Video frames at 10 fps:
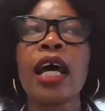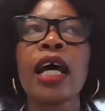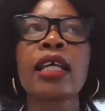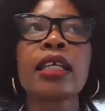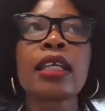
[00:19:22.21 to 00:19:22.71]

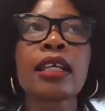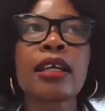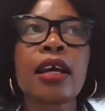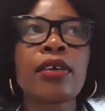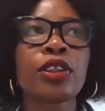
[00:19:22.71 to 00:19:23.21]
I
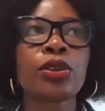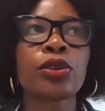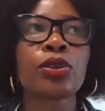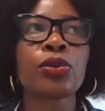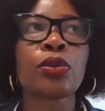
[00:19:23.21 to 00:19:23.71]
encourage
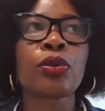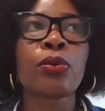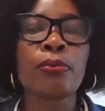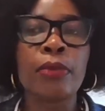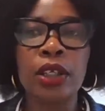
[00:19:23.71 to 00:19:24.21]
you to
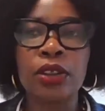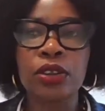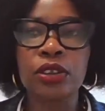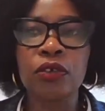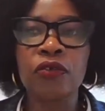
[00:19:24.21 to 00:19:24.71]
make
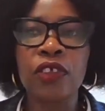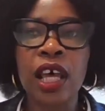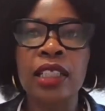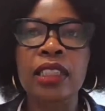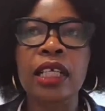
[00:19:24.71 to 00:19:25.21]
use of
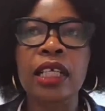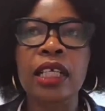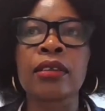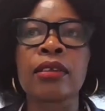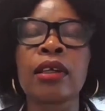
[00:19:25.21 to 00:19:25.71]
that
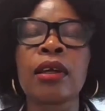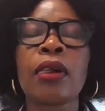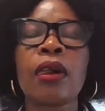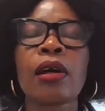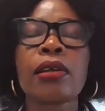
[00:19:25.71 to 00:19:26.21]
and
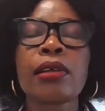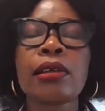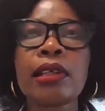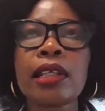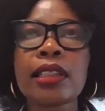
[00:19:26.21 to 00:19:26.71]

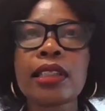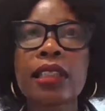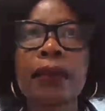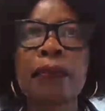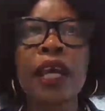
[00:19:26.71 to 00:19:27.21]

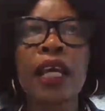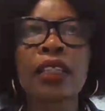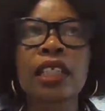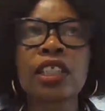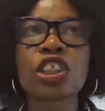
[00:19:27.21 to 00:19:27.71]
listen, pay
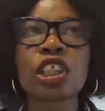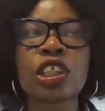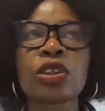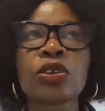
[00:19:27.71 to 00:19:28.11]
attention.